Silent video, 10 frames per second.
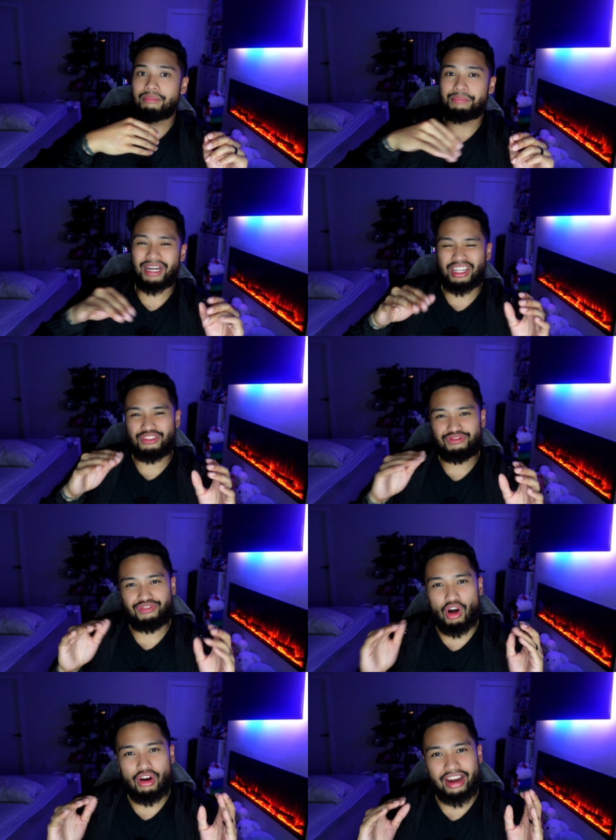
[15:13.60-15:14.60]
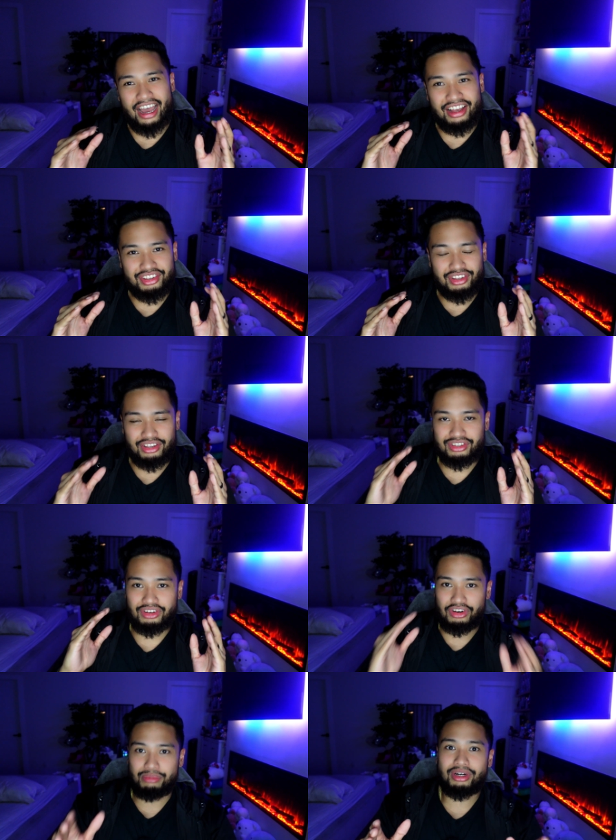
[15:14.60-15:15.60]
But as far as
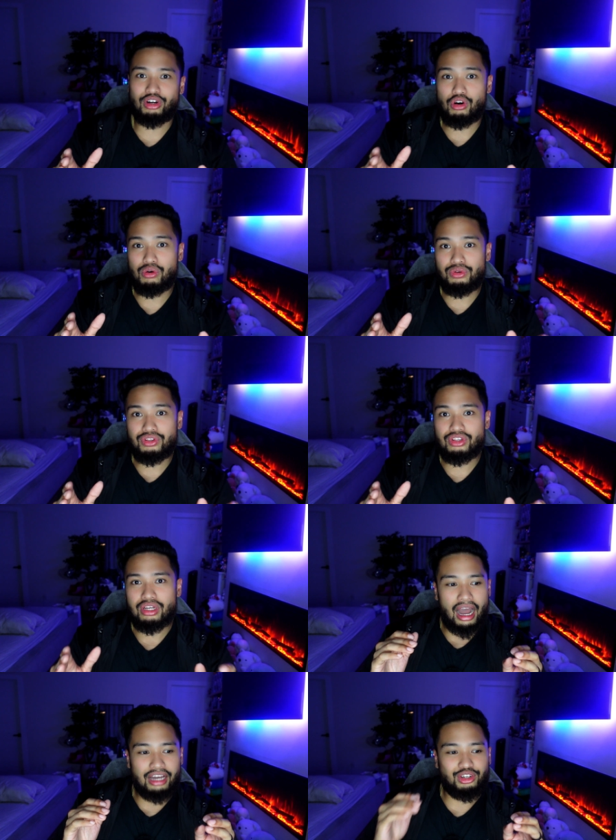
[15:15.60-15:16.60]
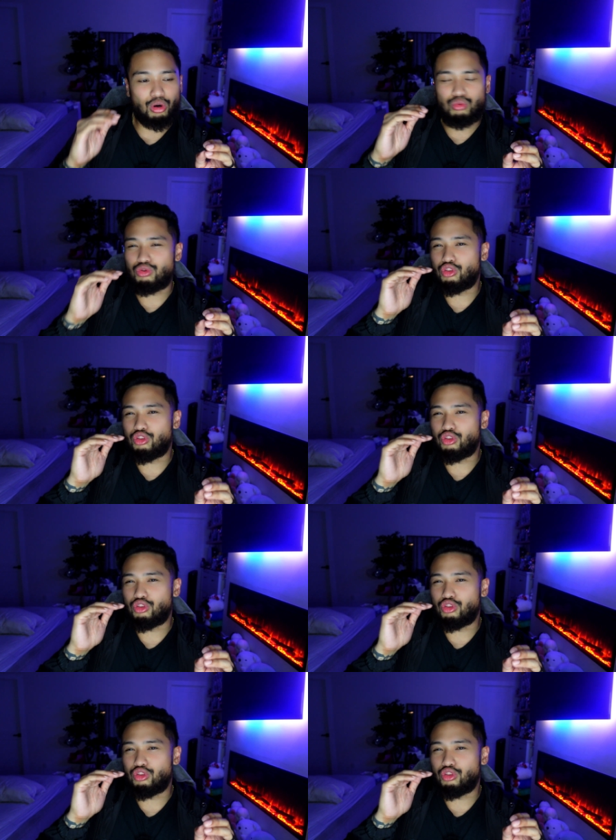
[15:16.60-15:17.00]
ESKRIMA goes, I don't